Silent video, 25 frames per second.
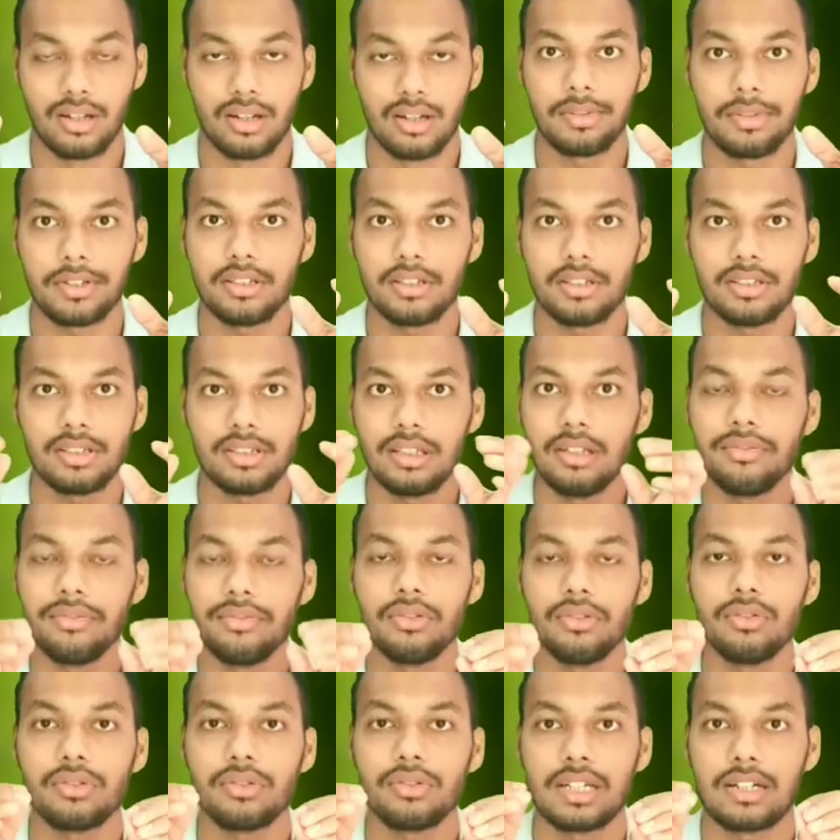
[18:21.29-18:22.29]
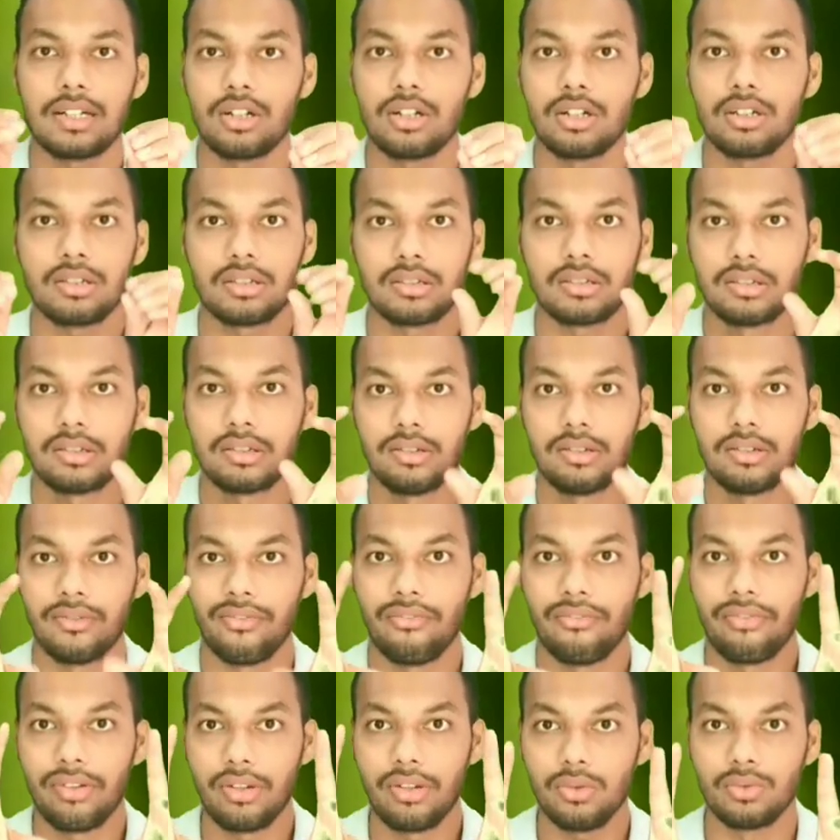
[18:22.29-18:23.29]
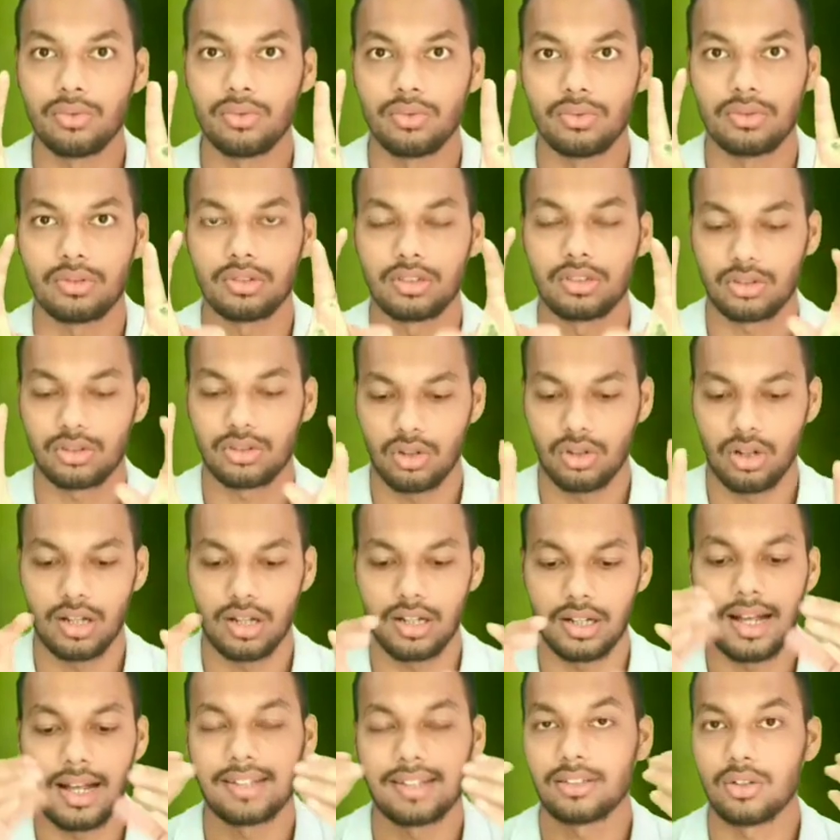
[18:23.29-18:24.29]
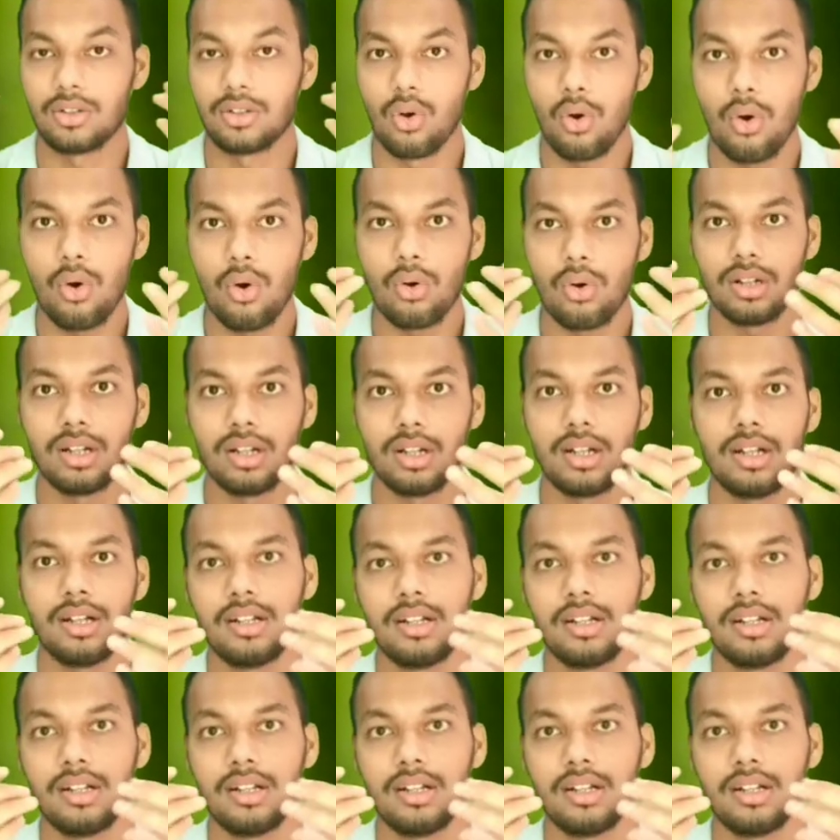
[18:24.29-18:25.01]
because if you cannot view the soil as a whole,